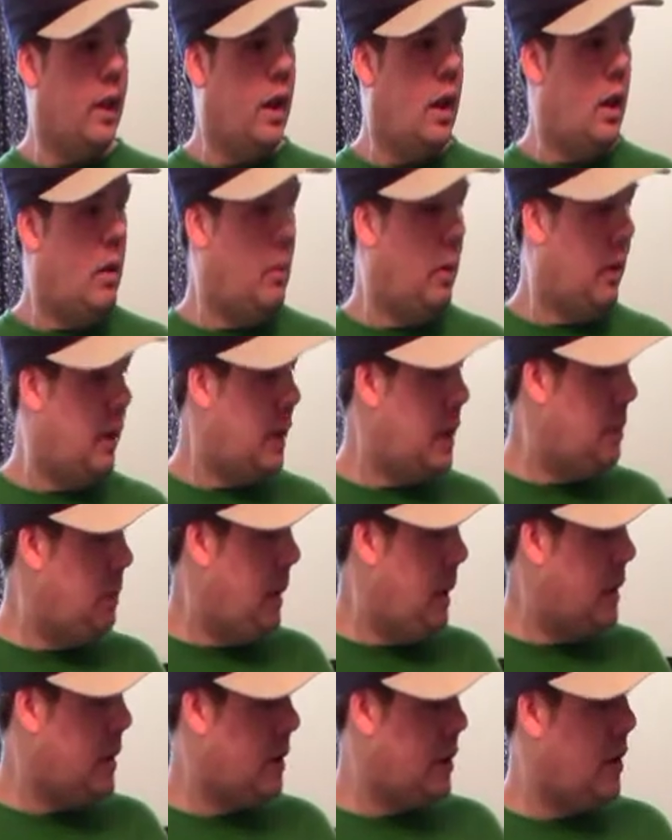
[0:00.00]
Well, this
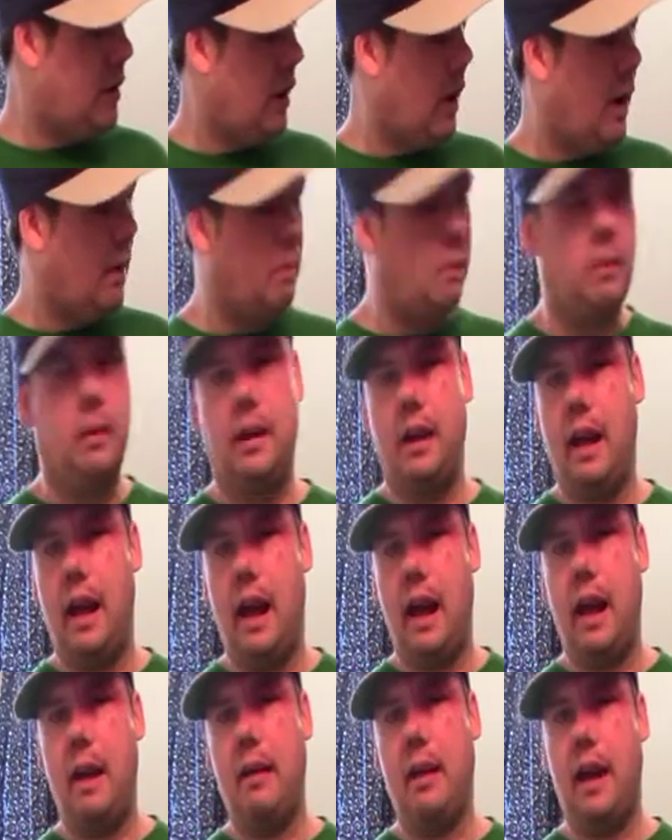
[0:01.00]
piece of software that
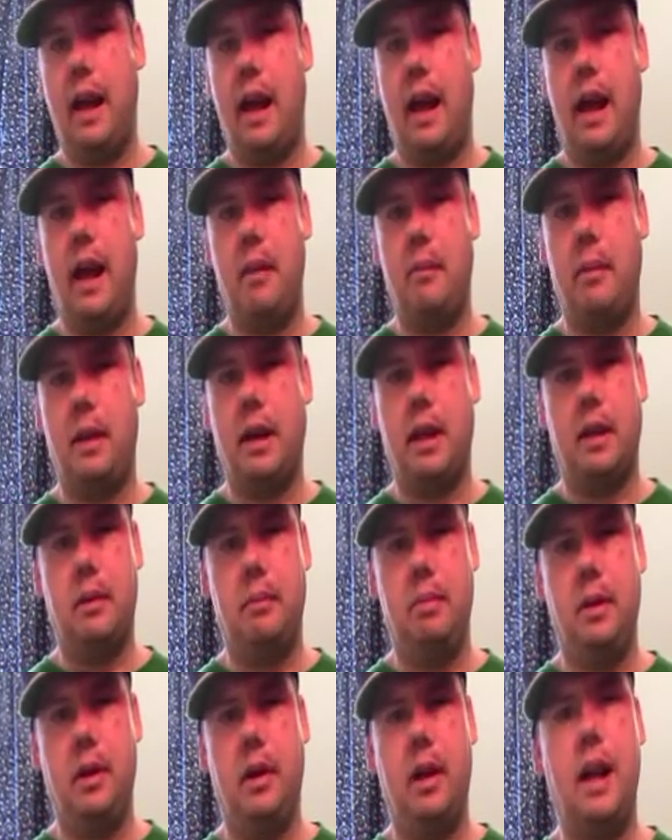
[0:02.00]
I got on my
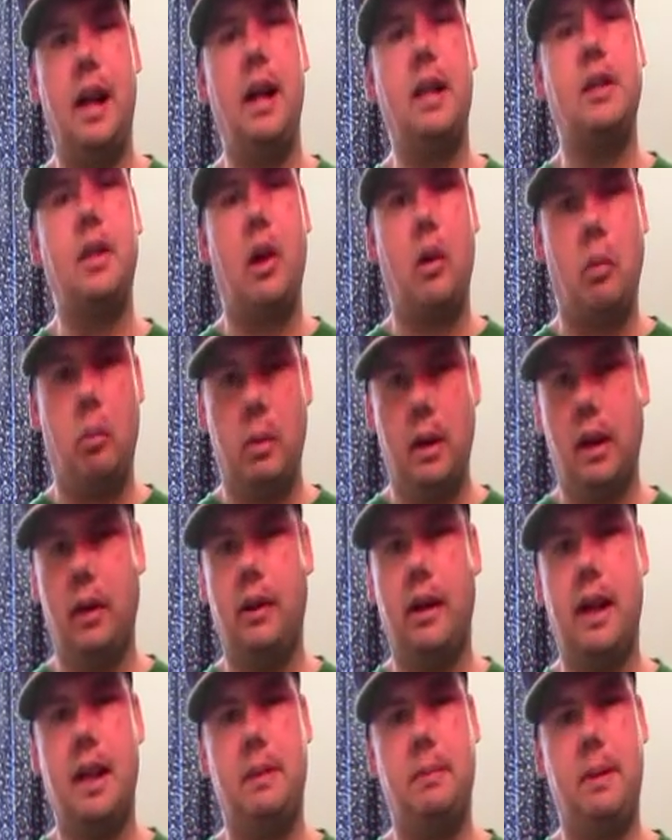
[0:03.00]
computer, it's a real
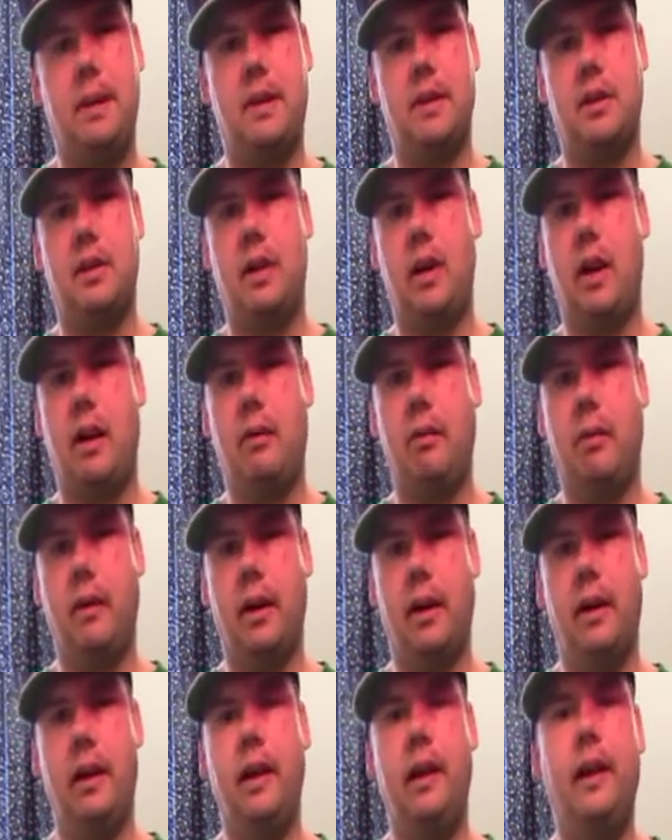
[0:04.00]
nice piece of
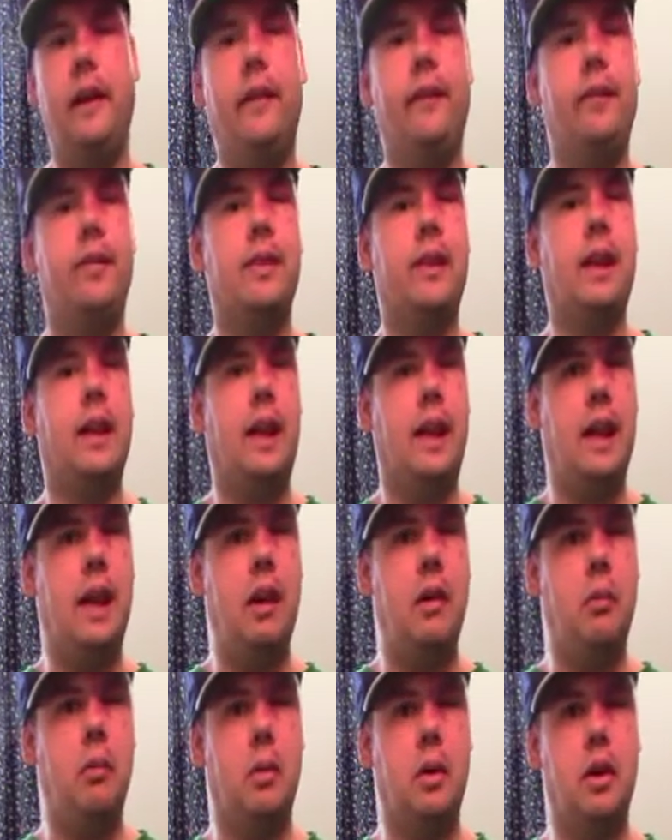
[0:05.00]
software.
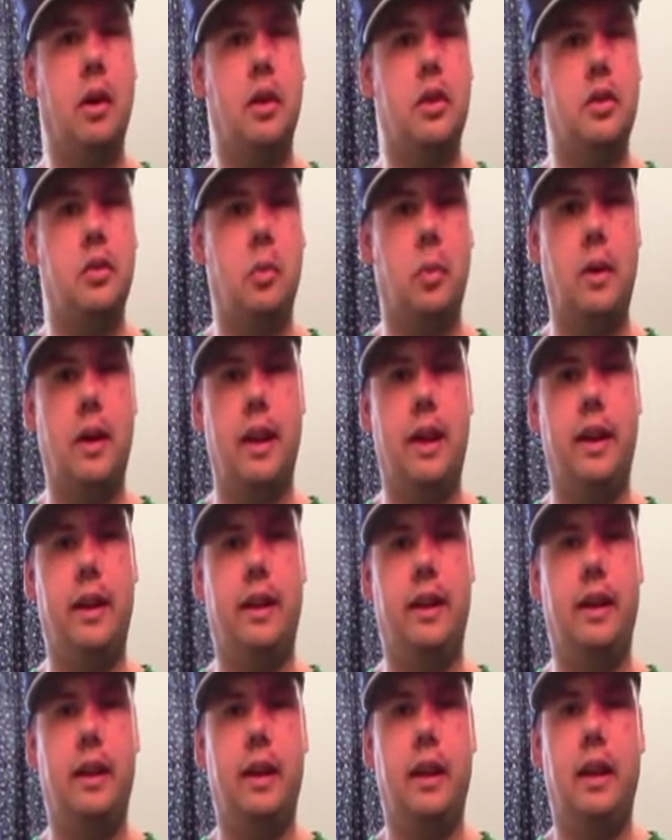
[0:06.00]
It works
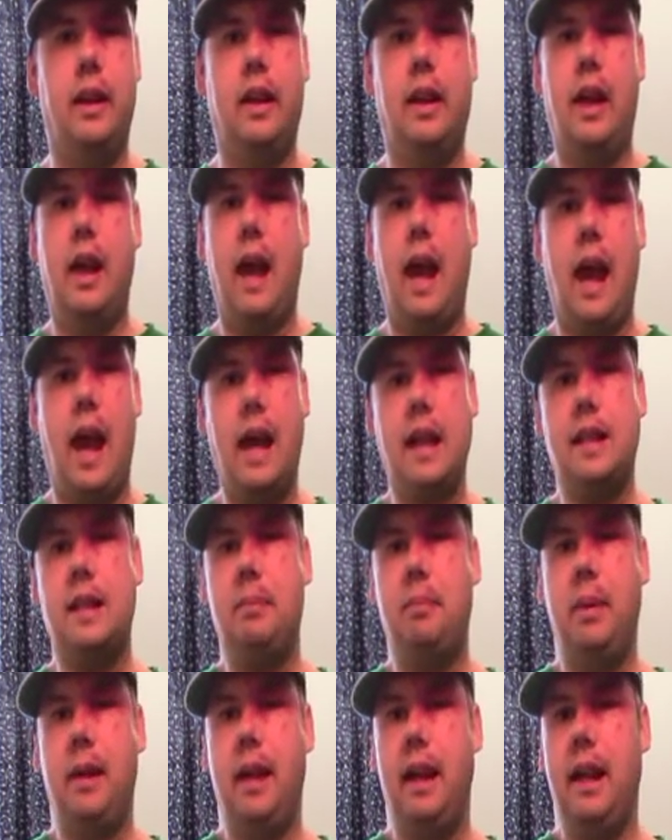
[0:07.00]
with
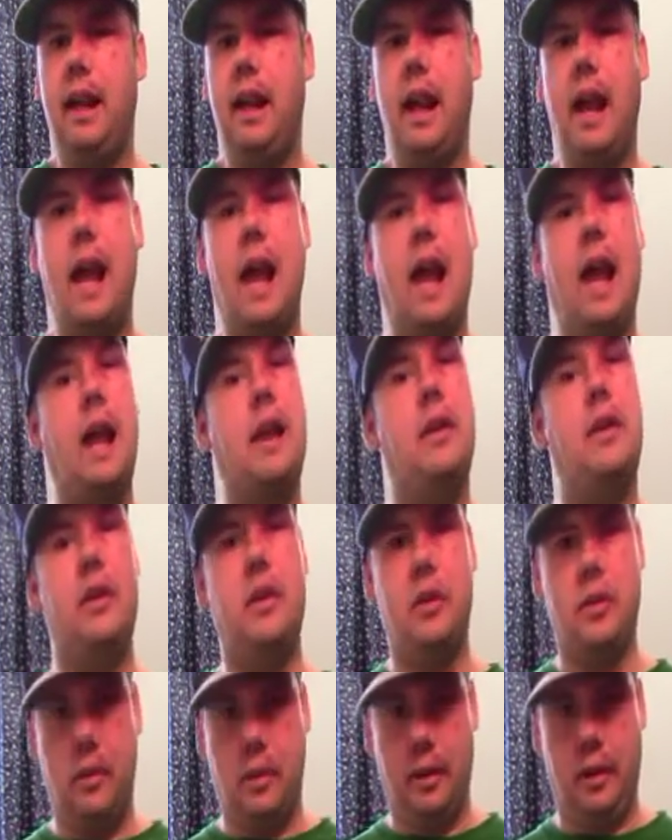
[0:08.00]
XP and
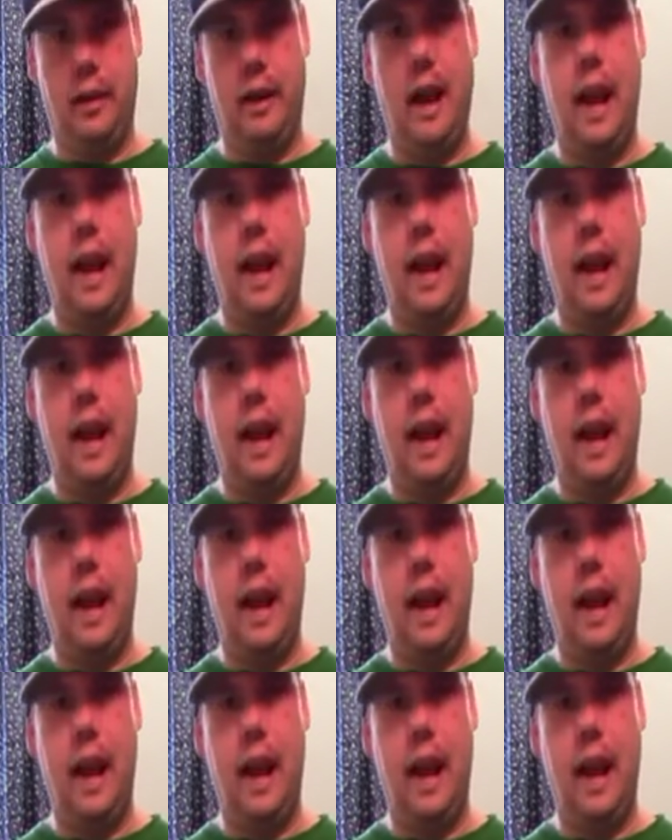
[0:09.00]
newer.